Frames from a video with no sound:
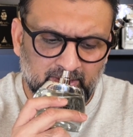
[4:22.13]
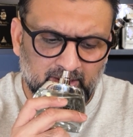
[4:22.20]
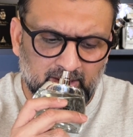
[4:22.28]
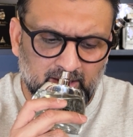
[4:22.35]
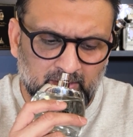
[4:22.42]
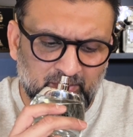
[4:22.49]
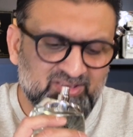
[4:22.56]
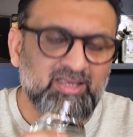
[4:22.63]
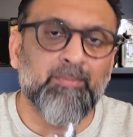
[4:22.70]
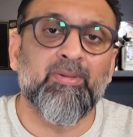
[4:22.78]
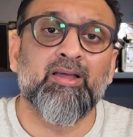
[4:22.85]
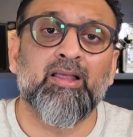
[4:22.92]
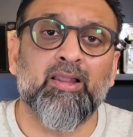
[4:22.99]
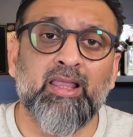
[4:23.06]
uh, with
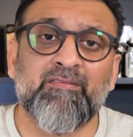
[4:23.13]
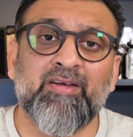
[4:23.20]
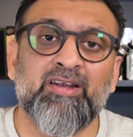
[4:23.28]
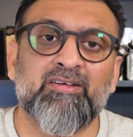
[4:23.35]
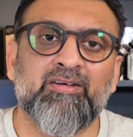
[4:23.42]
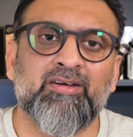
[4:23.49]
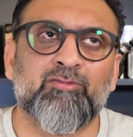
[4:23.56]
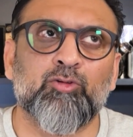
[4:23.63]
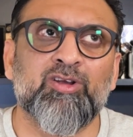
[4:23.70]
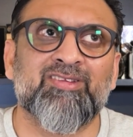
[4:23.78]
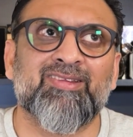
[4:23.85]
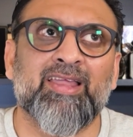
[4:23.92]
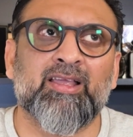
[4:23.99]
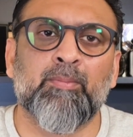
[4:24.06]
some lavender. So
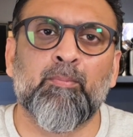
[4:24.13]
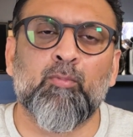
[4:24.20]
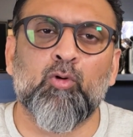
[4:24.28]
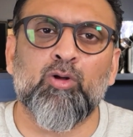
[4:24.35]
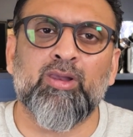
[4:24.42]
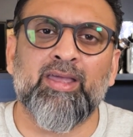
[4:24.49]
it's like more